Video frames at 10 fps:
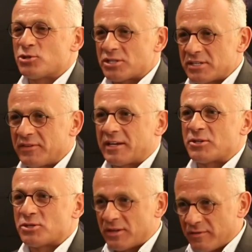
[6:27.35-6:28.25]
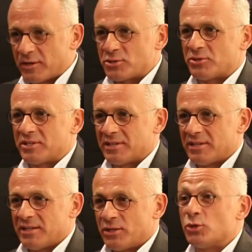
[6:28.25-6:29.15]
the justification of luxury.
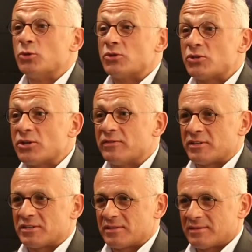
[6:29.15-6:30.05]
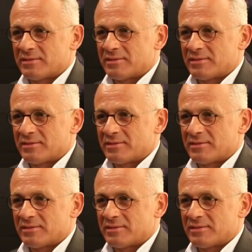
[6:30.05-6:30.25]
To service.